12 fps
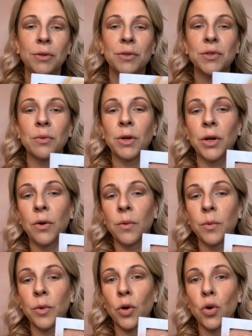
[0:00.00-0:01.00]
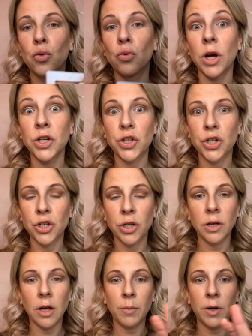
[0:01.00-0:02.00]
So I'm going to go in with Crush.
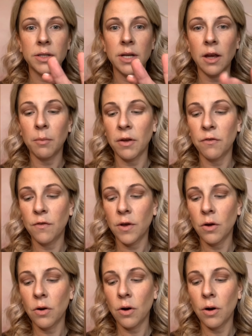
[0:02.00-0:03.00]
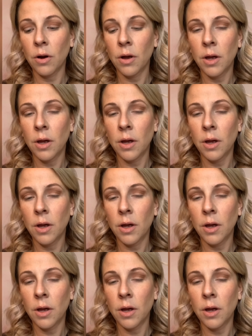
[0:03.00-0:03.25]
I'm going to take my finger,